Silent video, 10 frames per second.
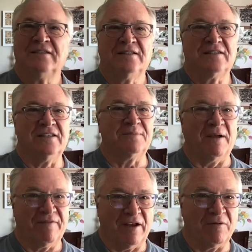She's my
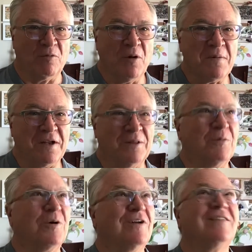favorite woman in the
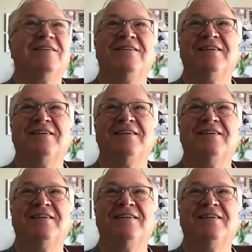world.